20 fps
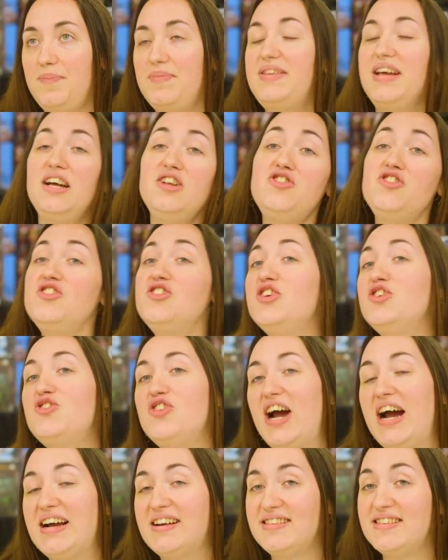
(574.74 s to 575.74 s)
Dungeons &
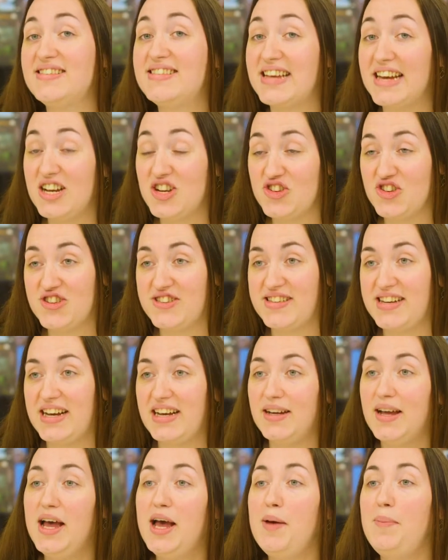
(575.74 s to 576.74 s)
Dragons is
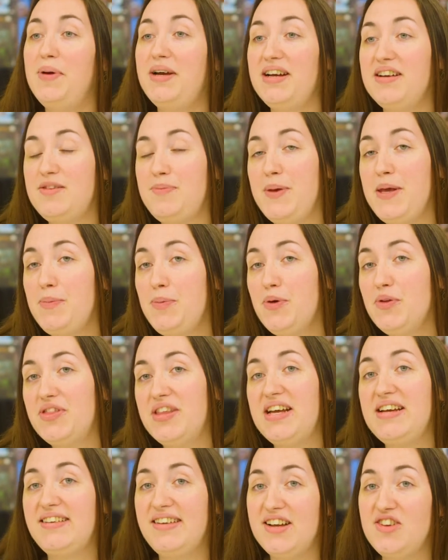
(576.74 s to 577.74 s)
interesting because people
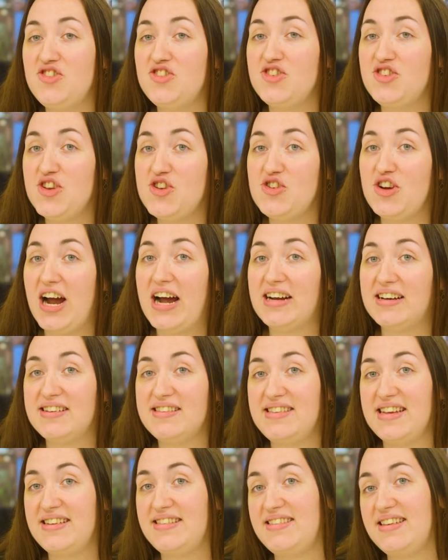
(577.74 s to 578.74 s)
think Dungeons &
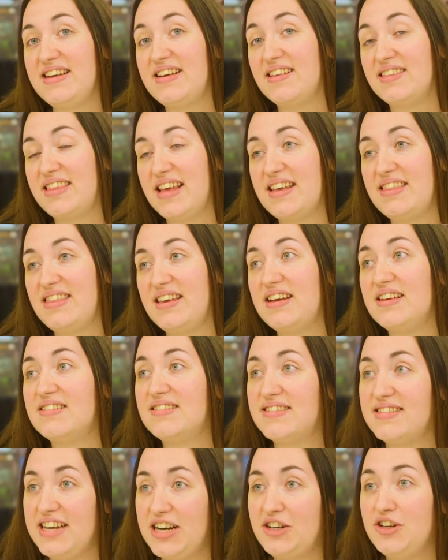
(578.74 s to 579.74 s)
Dragons, they think
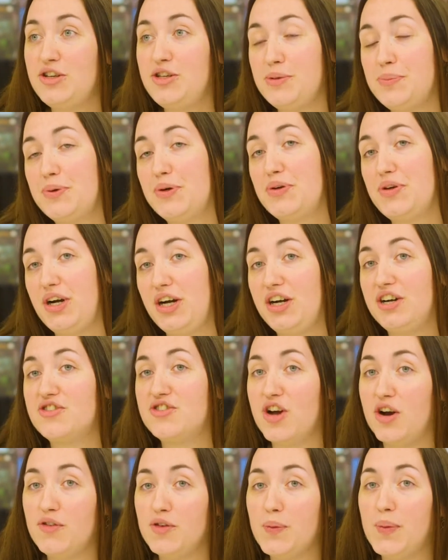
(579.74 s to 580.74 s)
stereotypical
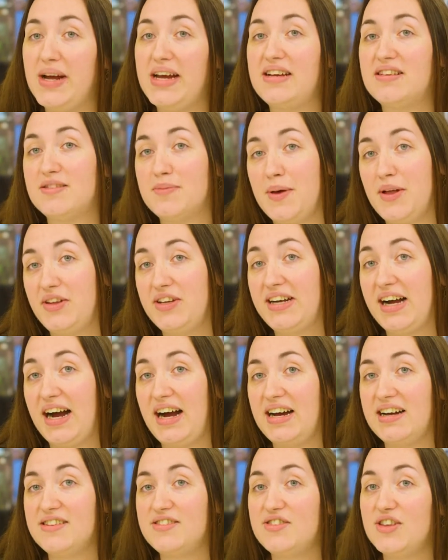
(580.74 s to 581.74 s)
nerds, overweight, smelly
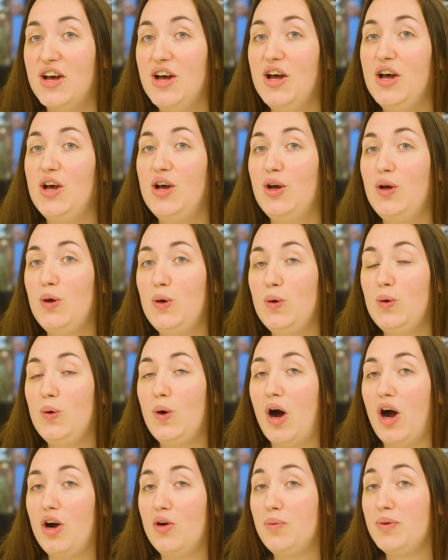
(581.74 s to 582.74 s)
guys
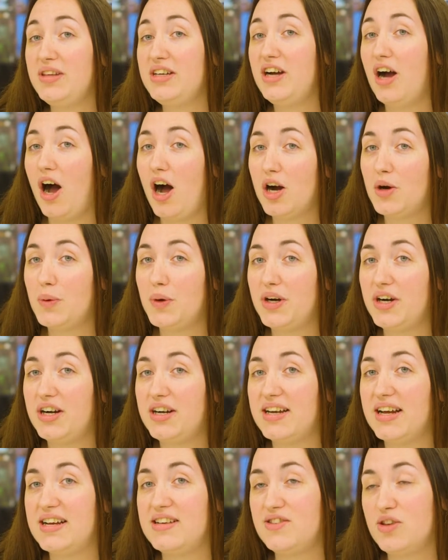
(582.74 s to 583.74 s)
who are really
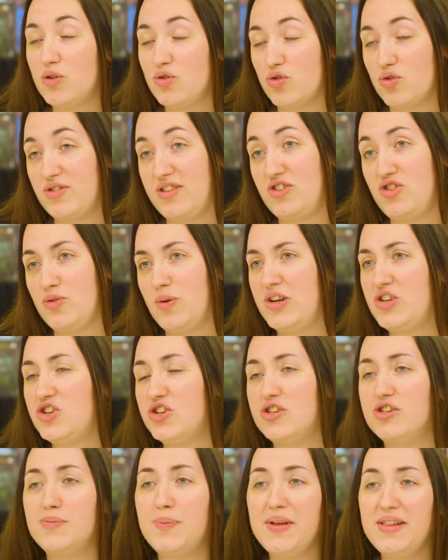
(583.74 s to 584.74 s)
awkward in social
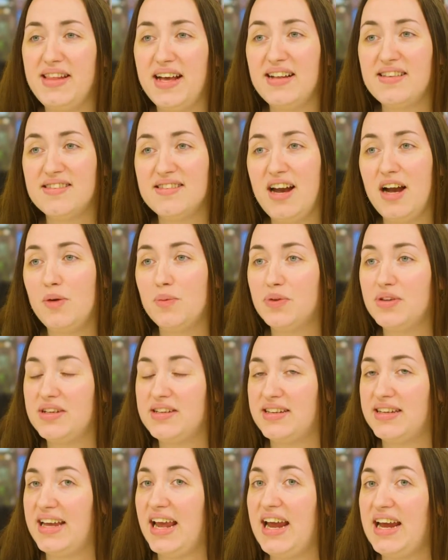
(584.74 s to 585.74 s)
situations, but that's not
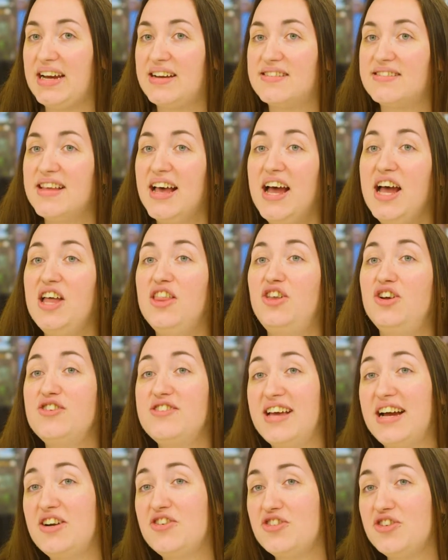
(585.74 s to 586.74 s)
really the case.
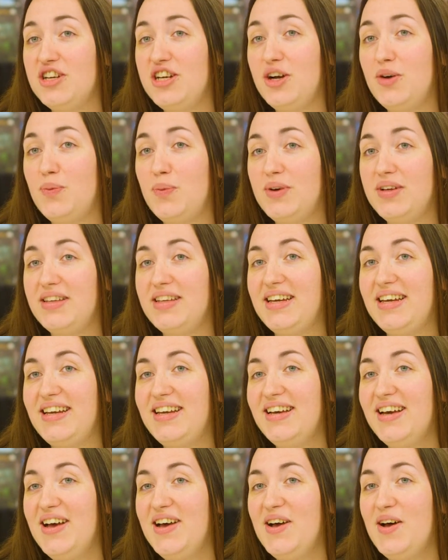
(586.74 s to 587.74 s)
There's actually a
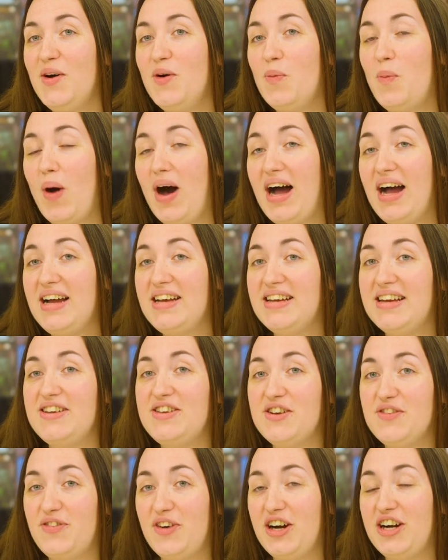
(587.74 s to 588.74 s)
really wide
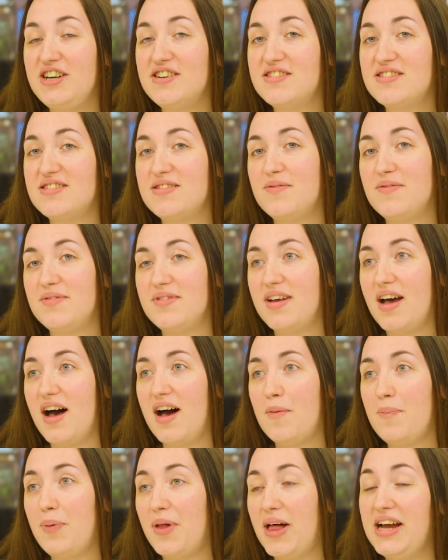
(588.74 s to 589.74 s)
and diverse
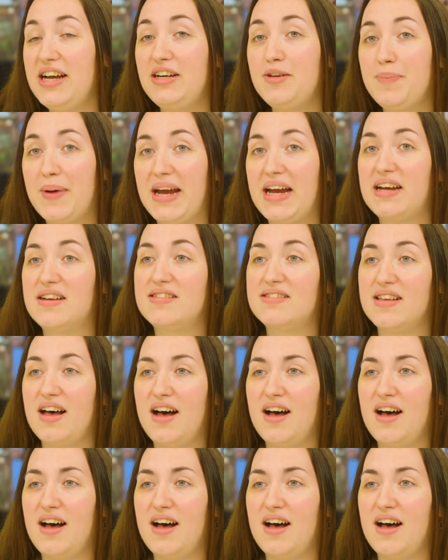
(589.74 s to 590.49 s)
player base.